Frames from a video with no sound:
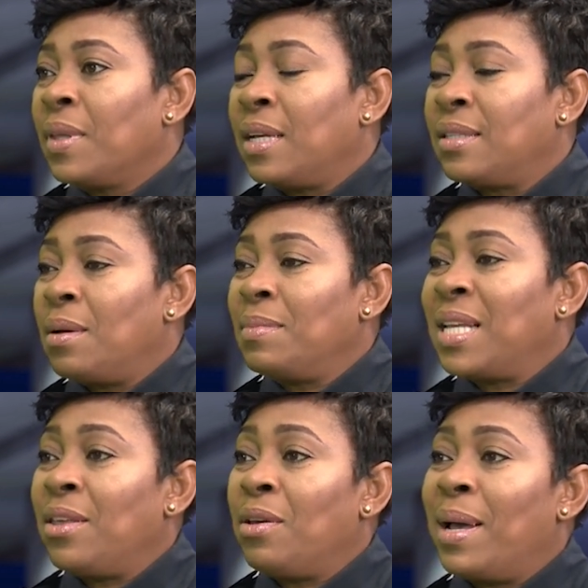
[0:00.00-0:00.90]
Because
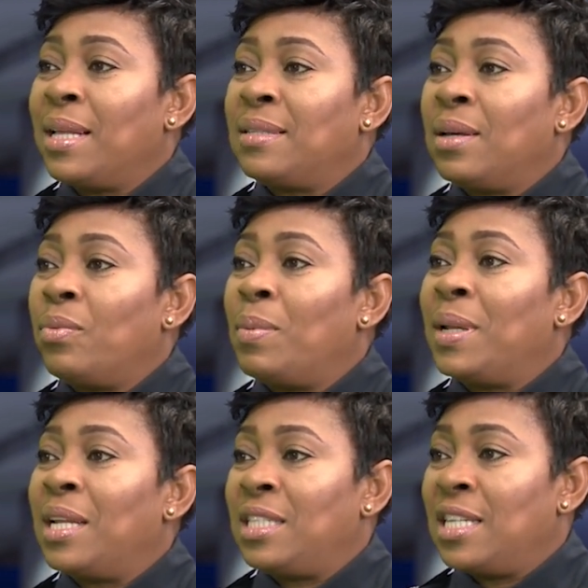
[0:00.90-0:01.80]
sometimes you might see a
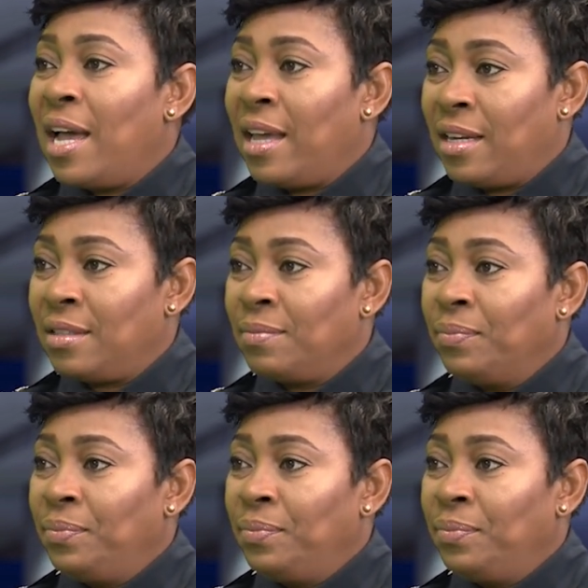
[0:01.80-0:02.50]
woman and a child,